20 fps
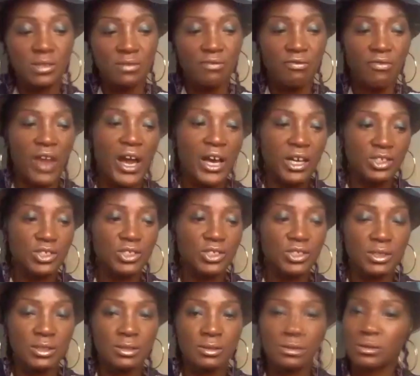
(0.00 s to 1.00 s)

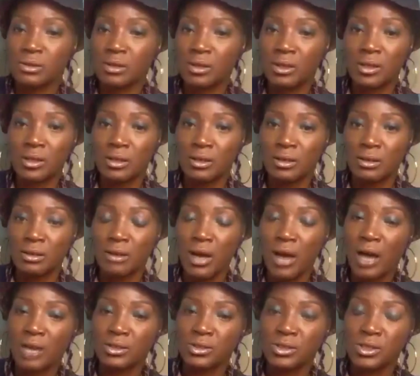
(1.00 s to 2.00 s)
fashion, and
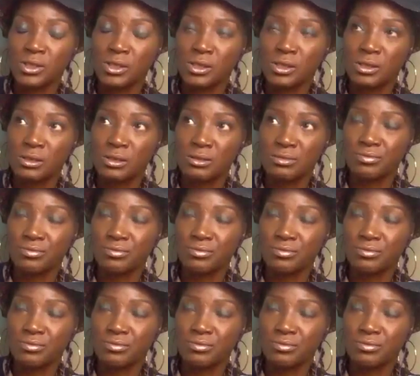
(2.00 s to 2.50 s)
not just